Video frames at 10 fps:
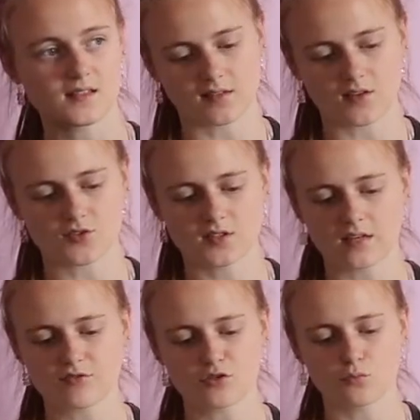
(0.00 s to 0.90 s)
It just
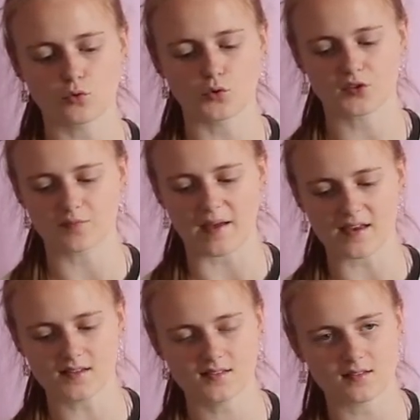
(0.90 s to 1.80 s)
gives you more
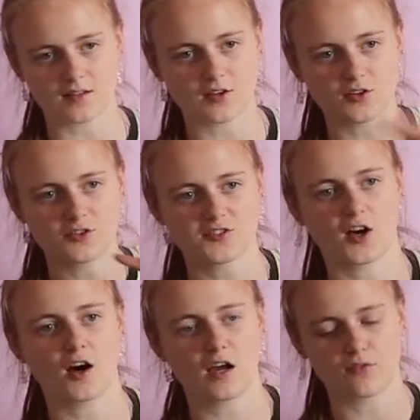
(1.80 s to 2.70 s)
space, like you can use the
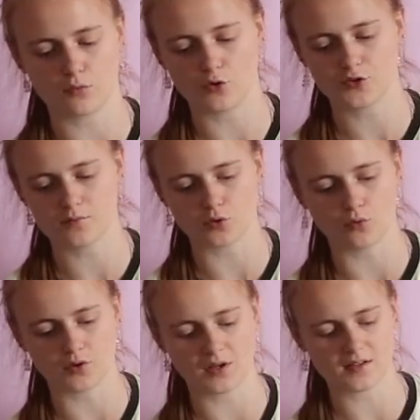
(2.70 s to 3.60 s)
height of the wardrobe to
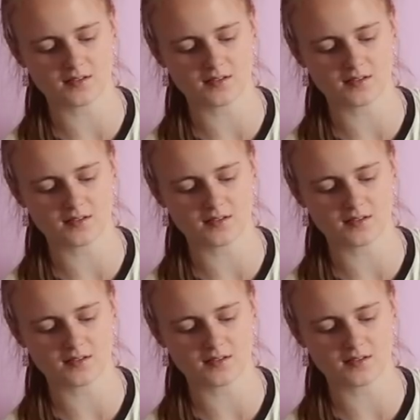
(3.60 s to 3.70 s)
organise